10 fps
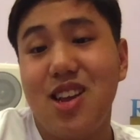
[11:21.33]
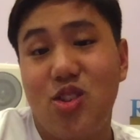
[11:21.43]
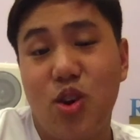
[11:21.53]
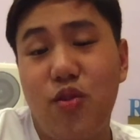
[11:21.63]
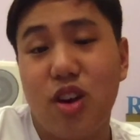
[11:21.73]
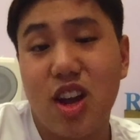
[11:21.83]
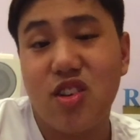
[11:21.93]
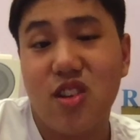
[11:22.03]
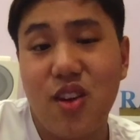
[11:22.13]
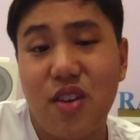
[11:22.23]
don't forget
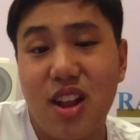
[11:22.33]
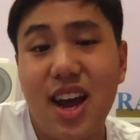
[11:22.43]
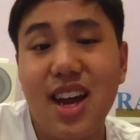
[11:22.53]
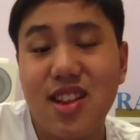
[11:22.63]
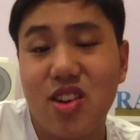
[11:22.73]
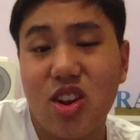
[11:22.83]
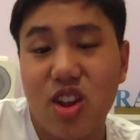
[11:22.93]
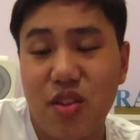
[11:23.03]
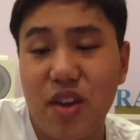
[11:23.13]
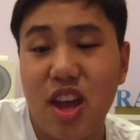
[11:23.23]
to leave a like, turn on
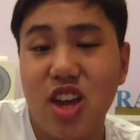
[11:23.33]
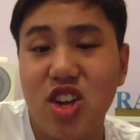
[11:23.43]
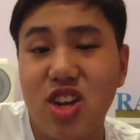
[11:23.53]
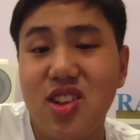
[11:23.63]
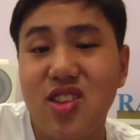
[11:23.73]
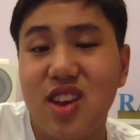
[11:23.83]
notifications,